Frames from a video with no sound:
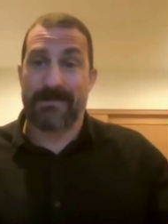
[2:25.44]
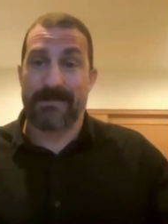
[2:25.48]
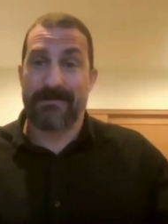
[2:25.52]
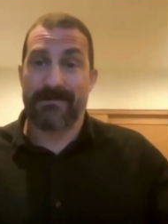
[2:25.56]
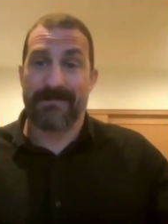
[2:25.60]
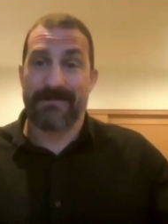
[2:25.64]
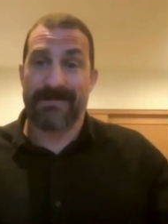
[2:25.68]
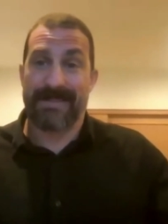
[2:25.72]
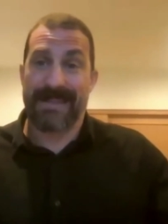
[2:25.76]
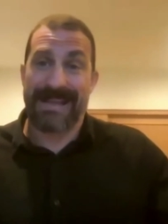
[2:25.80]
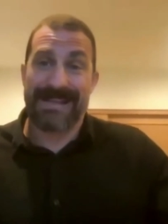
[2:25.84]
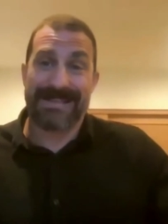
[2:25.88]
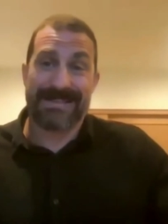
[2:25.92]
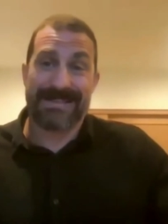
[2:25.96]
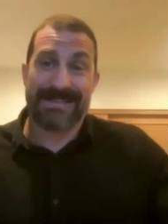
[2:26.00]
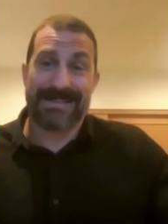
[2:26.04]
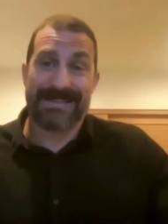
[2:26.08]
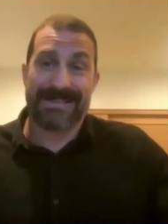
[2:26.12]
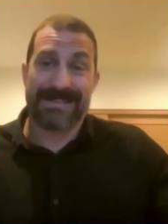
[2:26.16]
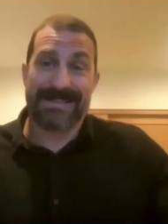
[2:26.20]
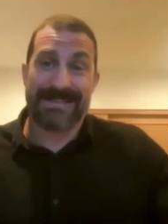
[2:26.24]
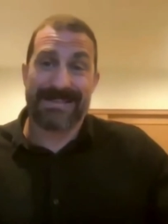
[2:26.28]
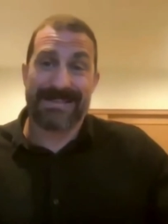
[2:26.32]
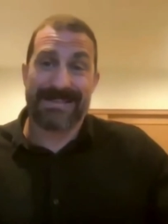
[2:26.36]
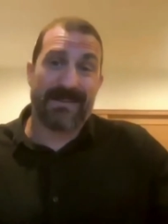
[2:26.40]
Yeah. That's a
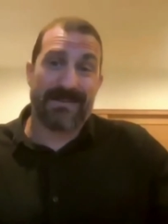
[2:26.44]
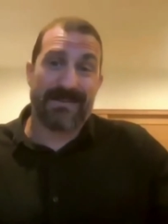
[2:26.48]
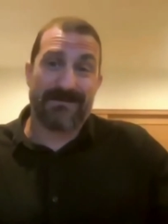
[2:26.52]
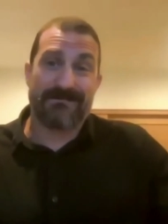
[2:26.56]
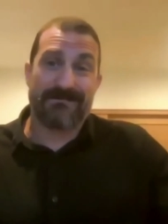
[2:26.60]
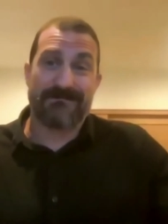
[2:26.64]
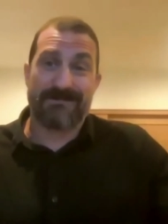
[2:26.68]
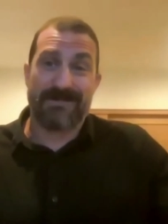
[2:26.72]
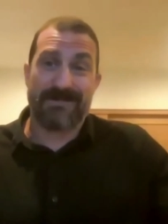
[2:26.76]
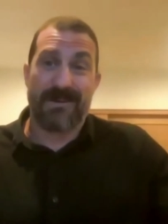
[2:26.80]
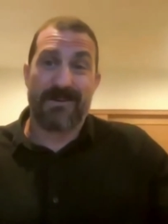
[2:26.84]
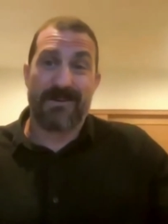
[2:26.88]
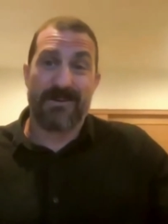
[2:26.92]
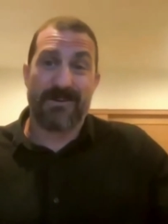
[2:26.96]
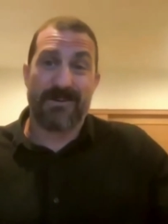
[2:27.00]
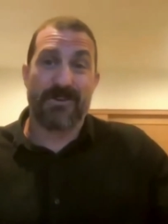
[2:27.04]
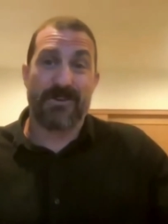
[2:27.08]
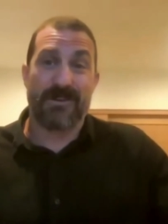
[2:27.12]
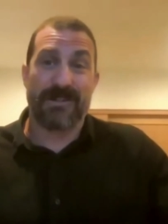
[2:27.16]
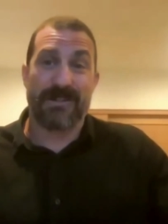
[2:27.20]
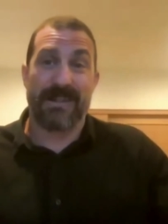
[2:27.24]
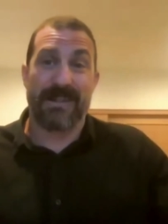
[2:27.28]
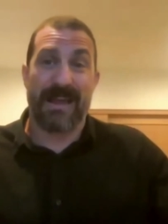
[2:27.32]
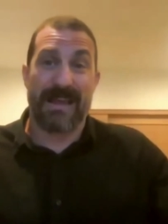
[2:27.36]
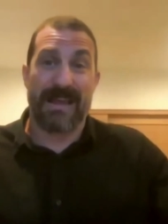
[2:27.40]
pretty darn
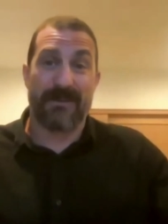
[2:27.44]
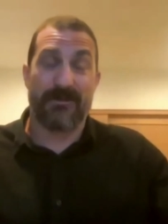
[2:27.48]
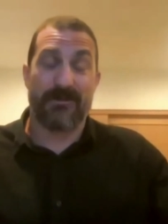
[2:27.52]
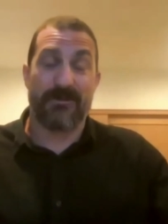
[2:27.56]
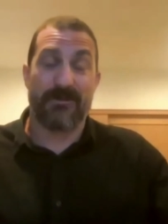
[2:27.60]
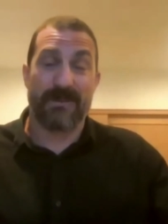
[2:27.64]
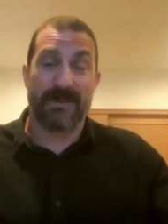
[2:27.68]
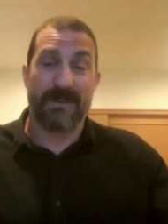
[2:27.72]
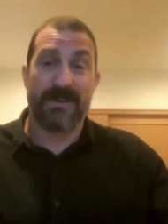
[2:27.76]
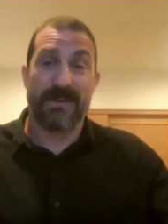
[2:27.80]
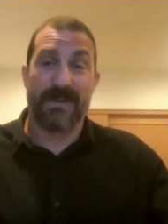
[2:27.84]
good life.